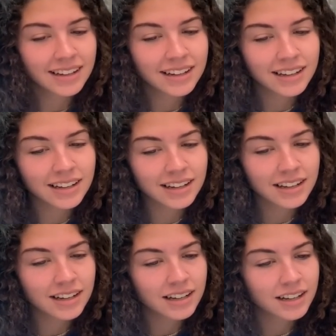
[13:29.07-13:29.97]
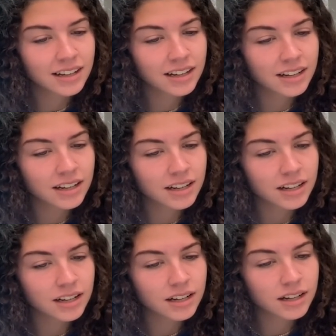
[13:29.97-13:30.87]

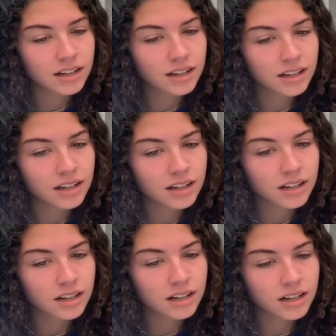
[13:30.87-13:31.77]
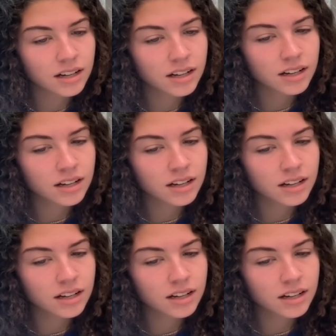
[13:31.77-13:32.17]
(silent)